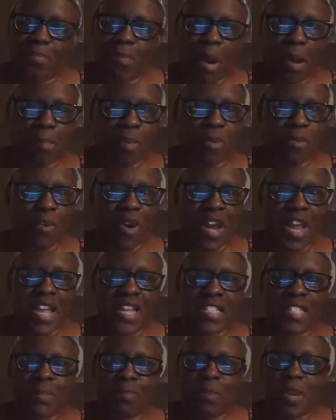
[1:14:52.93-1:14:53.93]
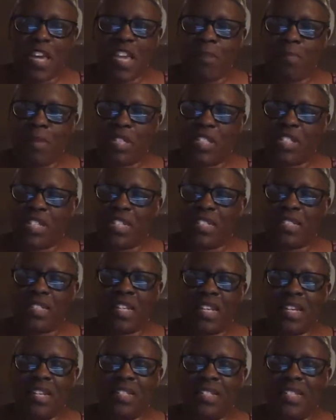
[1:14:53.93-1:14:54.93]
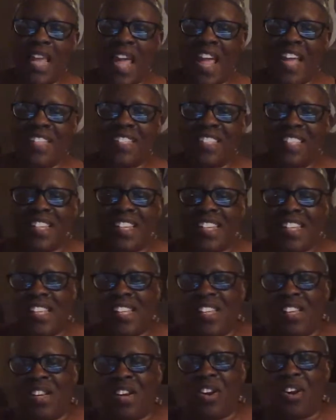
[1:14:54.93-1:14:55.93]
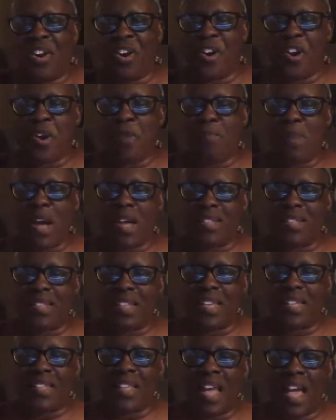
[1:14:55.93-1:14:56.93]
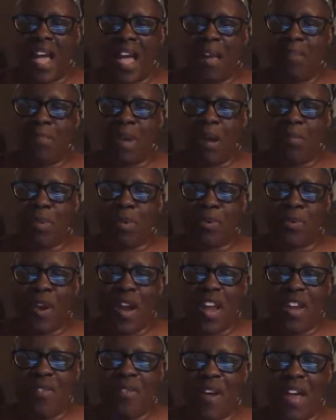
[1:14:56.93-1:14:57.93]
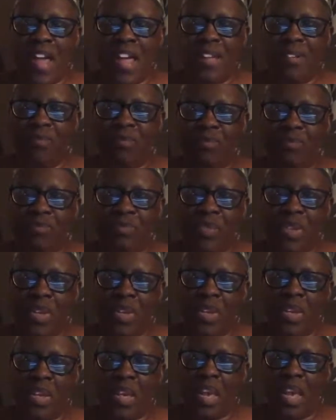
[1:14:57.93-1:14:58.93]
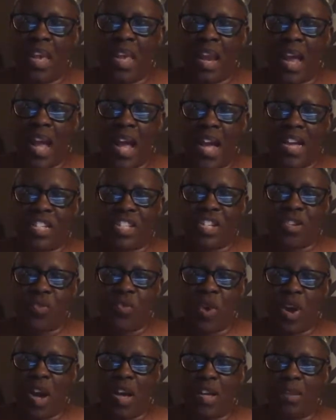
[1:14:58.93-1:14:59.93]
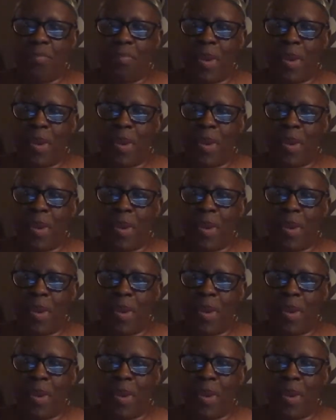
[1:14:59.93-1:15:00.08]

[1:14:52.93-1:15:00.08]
Mama Ray is speaking, but she's still dancing. Oreo Mouse says hi, Mama Ray Ray. And hi, Shiwana.